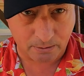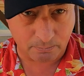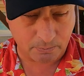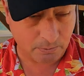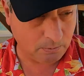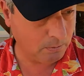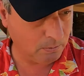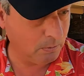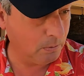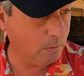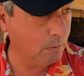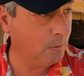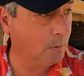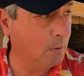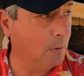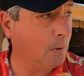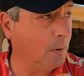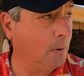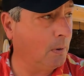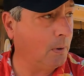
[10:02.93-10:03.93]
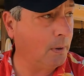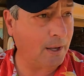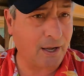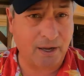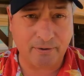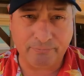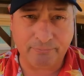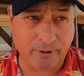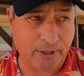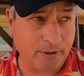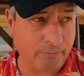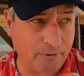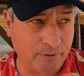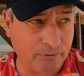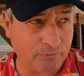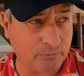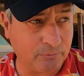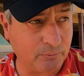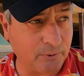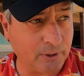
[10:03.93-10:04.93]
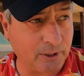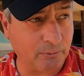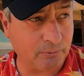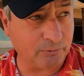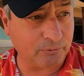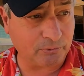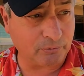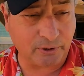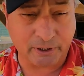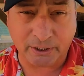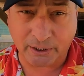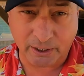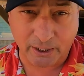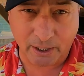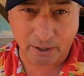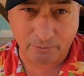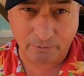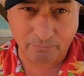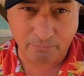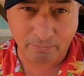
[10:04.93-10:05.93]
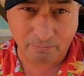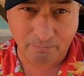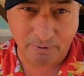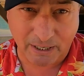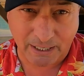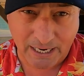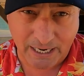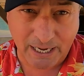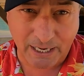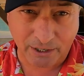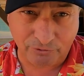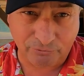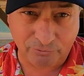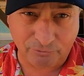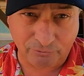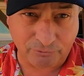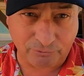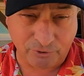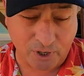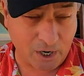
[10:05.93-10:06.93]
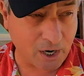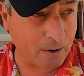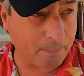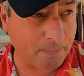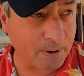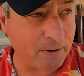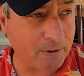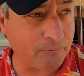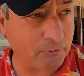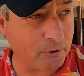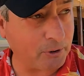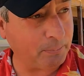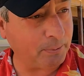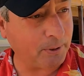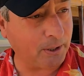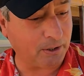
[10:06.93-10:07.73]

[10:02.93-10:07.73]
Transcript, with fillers: am. I found this when I was cleaning out my dad's shop after he